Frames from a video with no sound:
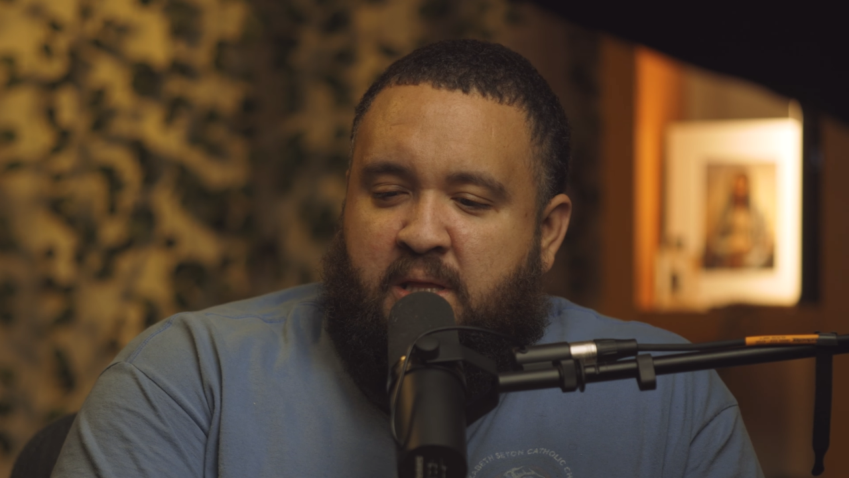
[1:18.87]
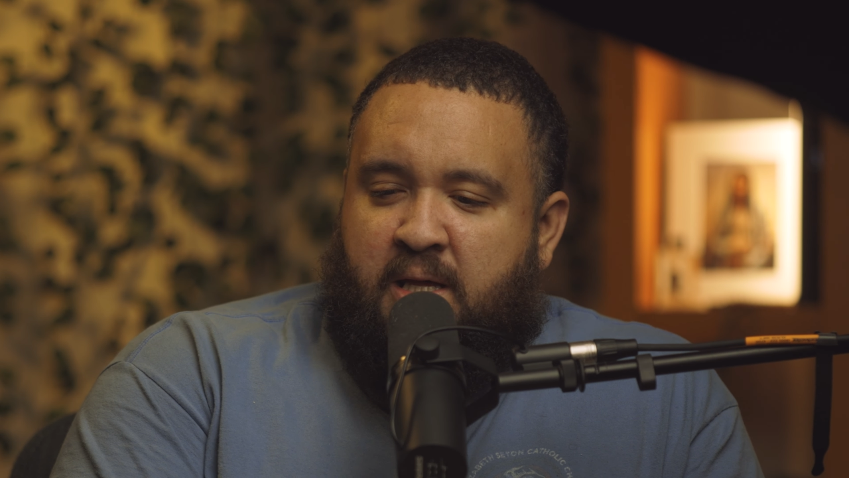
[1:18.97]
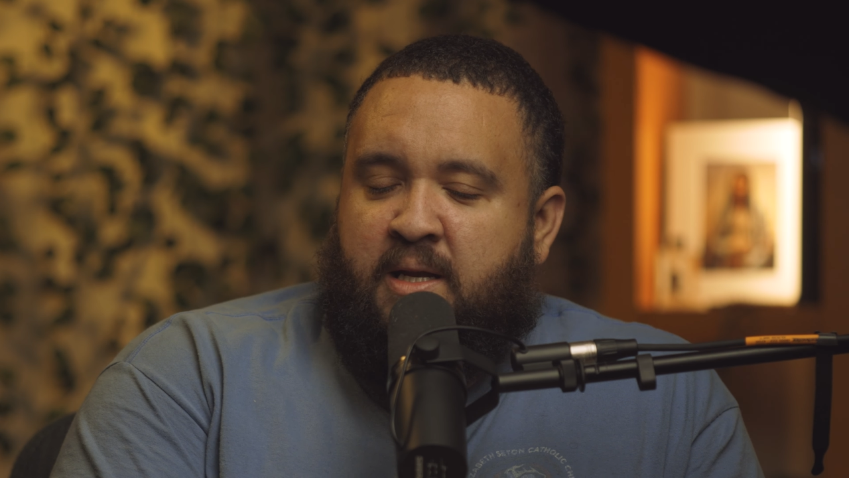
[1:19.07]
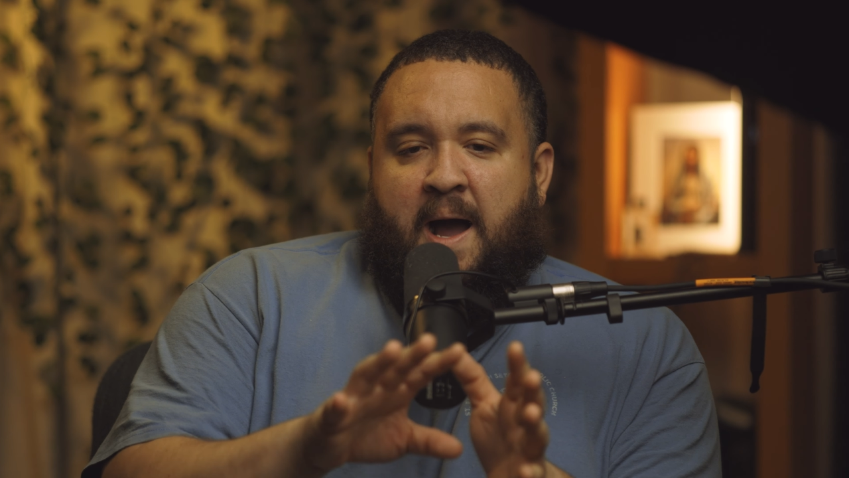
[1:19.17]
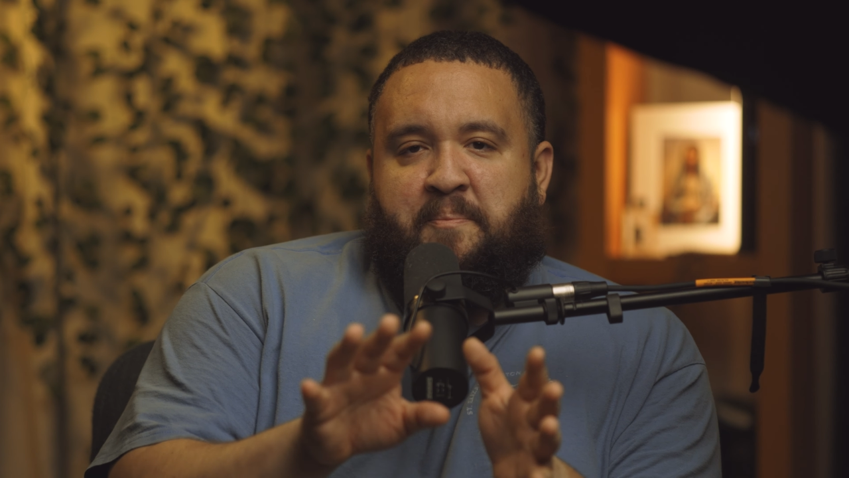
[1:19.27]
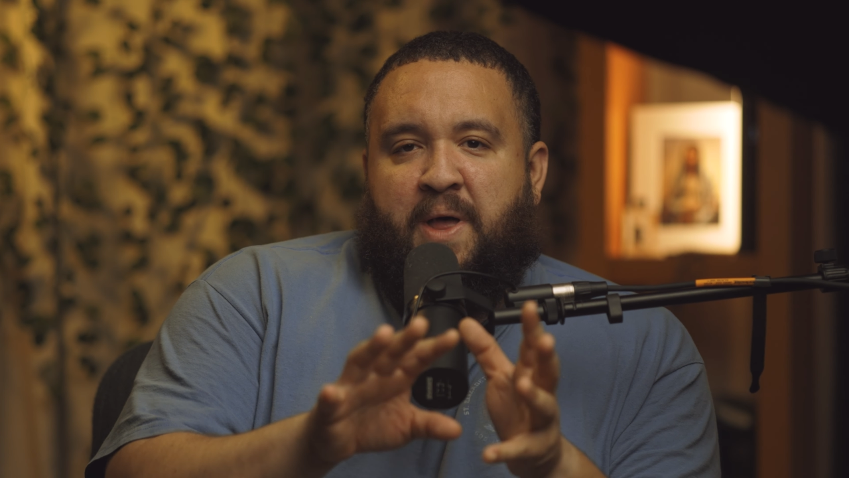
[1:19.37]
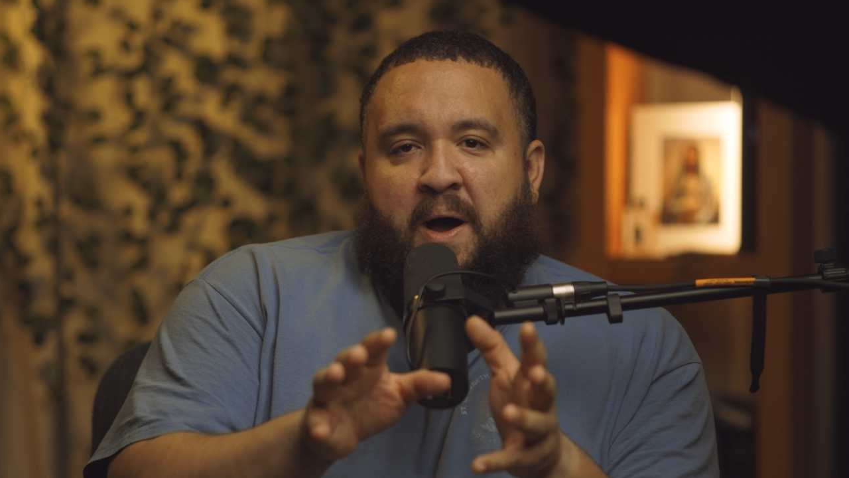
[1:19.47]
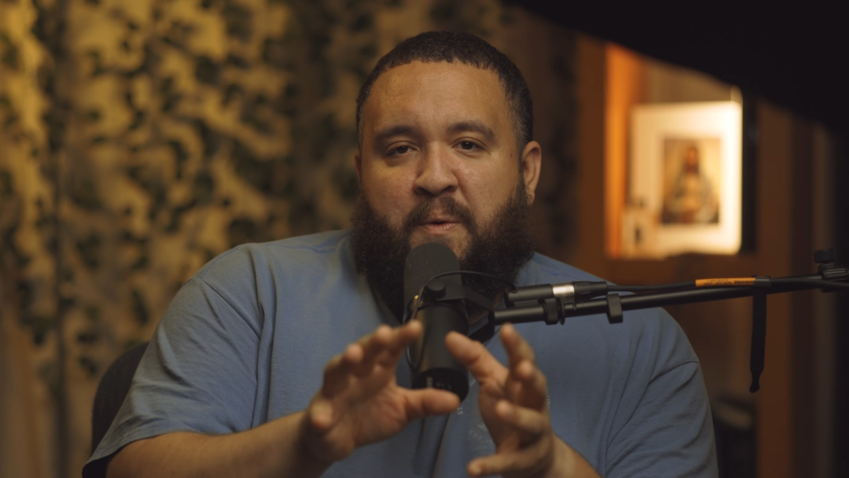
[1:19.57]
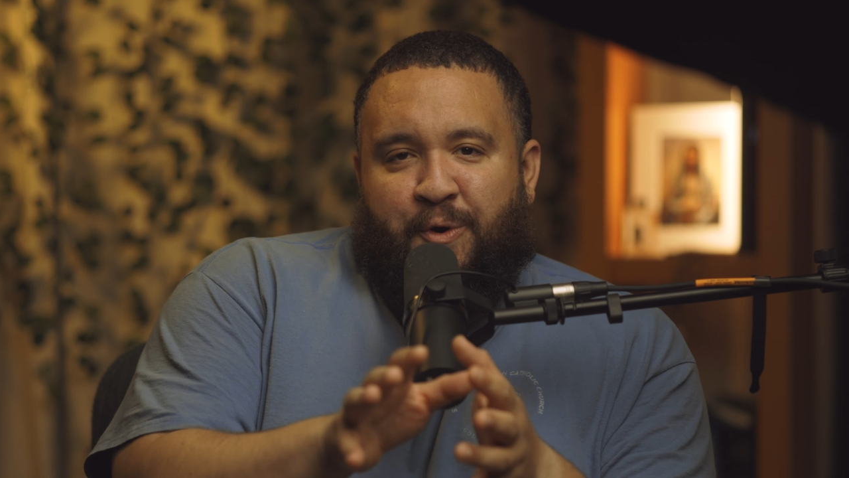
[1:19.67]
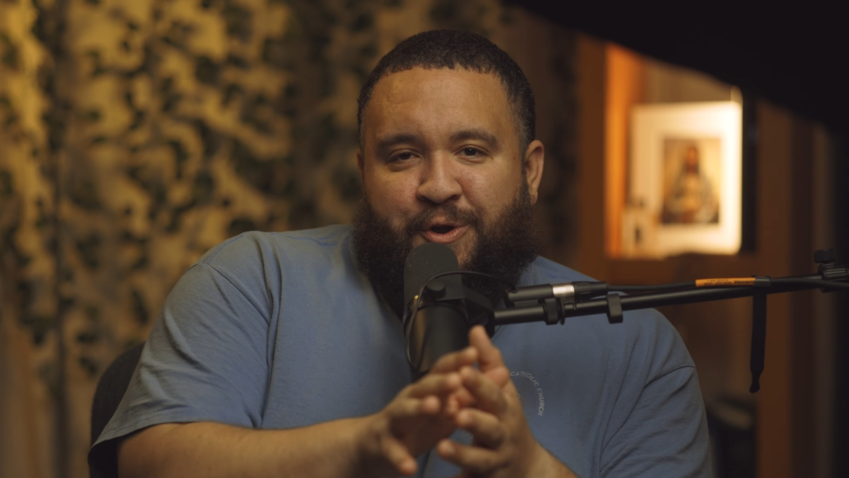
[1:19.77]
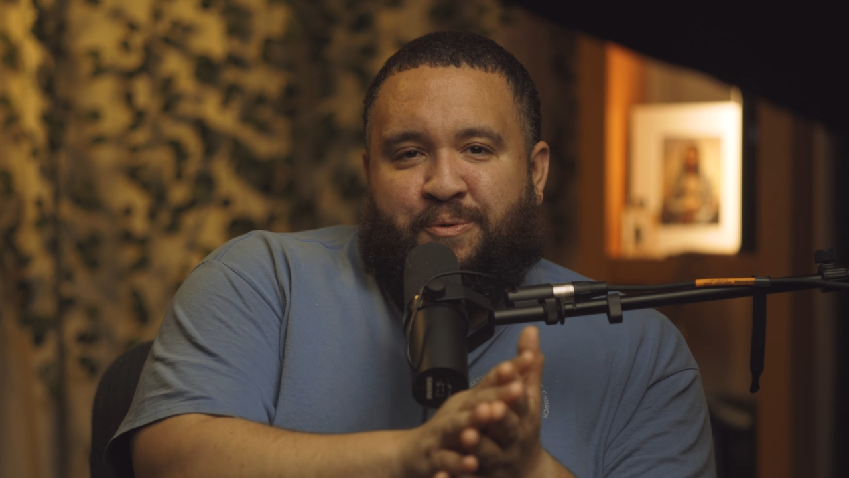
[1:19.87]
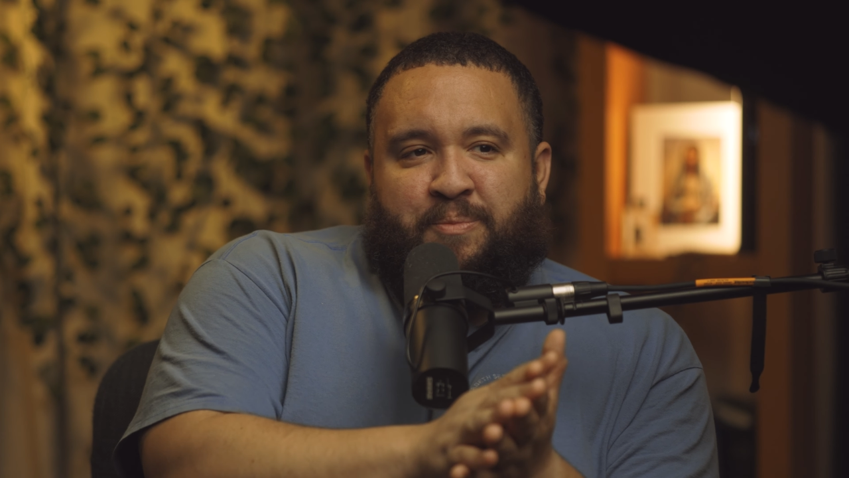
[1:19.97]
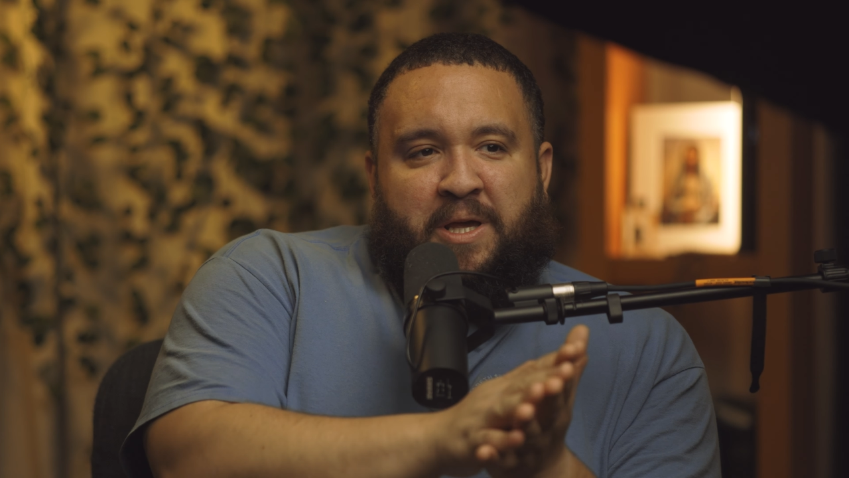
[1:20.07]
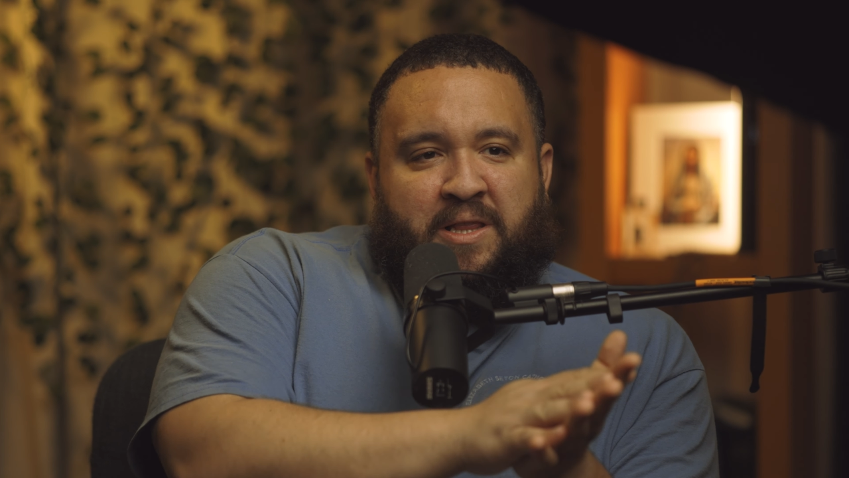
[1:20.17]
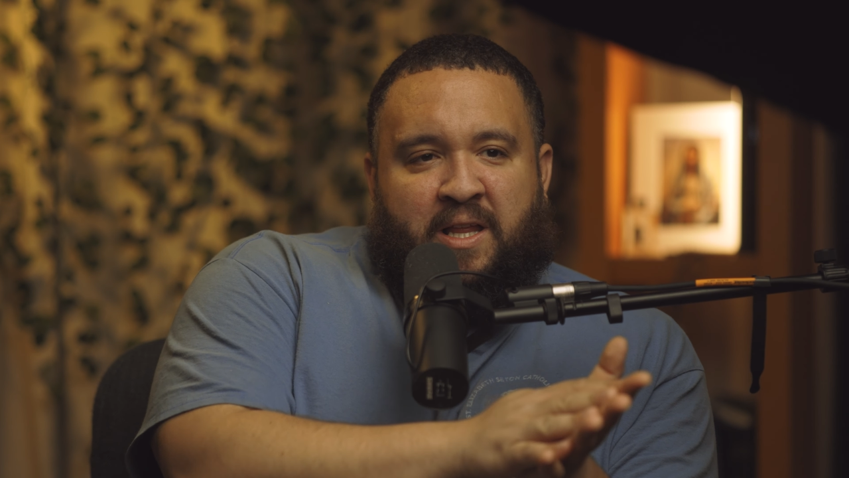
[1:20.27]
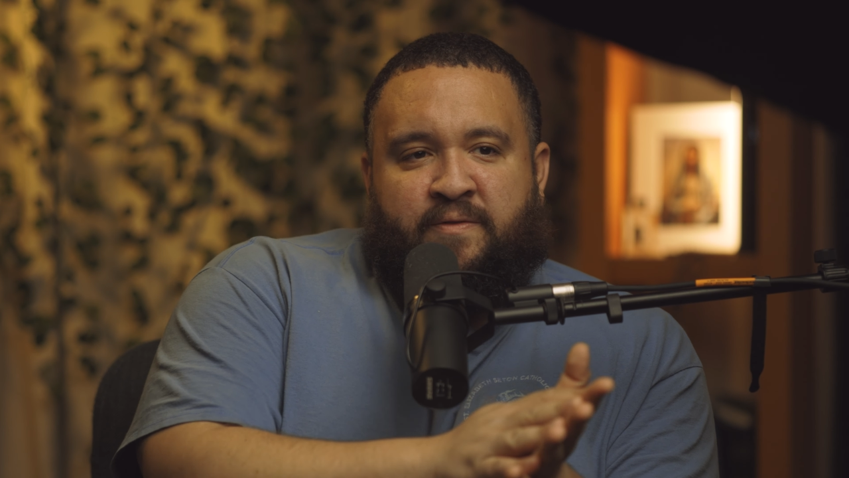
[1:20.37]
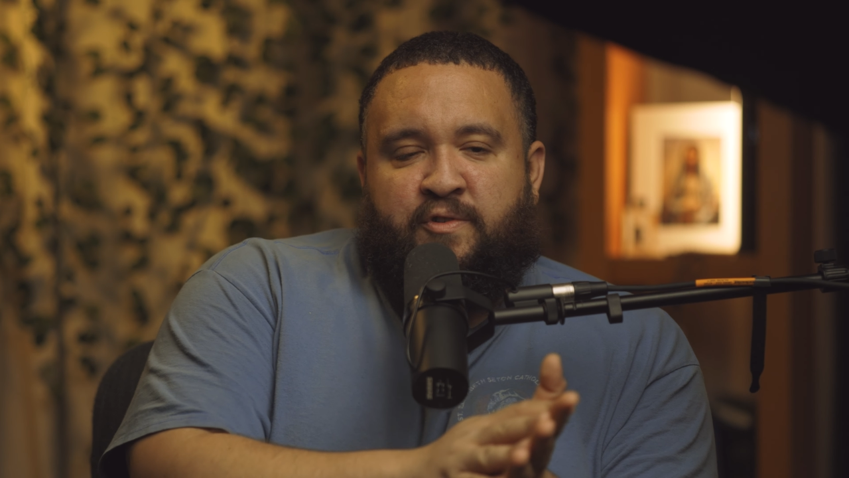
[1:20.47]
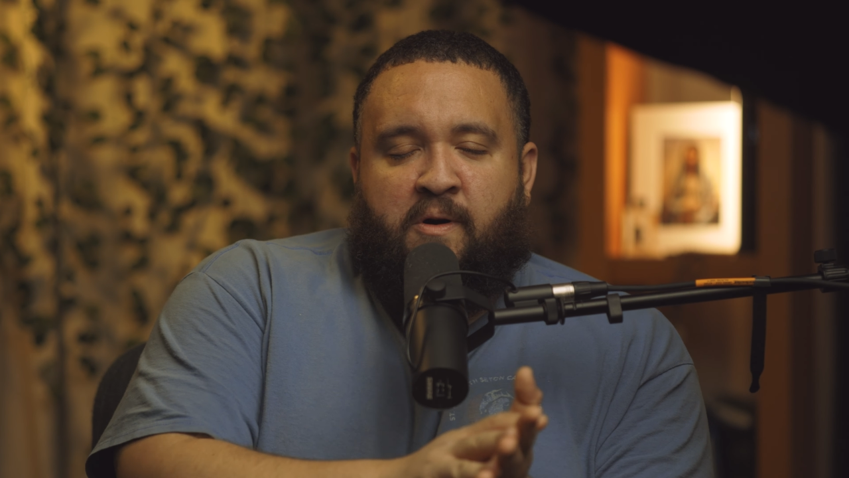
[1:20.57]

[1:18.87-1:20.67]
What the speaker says: then I'm not worth being loved,